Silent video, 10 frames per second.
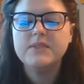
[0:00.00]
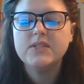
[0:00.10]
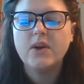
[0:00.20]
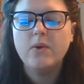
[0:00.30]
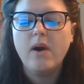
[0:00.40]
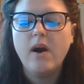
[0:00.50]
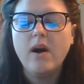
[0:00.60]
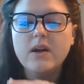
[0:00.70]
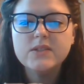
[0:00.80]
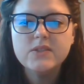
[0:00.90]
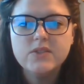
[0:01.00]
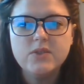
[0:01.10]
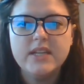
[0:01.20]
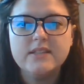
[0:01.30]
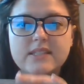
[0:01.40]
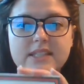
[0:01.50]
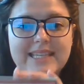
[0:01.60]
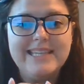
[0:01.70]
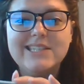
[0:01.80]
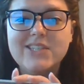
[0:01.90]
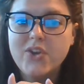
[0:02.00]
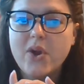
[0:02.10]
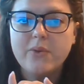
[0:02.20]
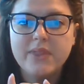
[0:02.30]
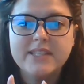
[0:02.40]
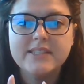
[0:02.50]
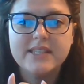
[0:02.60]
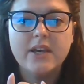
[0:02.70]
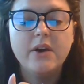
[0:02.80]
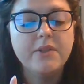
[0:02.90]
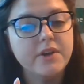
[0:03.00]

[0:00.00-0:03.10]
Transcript: So all students need to know this skill.